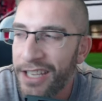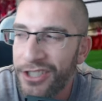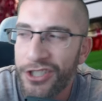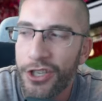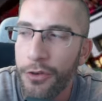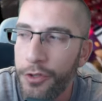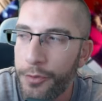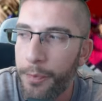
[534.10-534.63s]

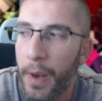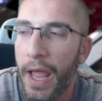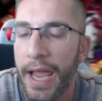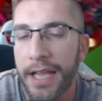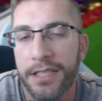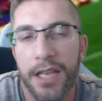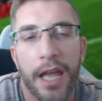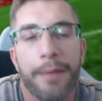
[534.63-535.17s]
suits
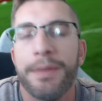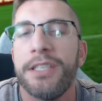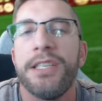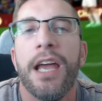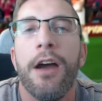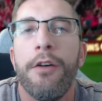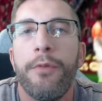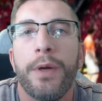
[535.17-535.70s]
players like
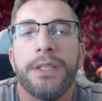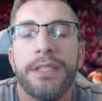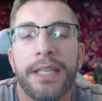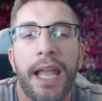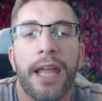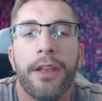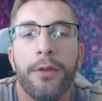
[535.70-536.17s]
myself, once again, who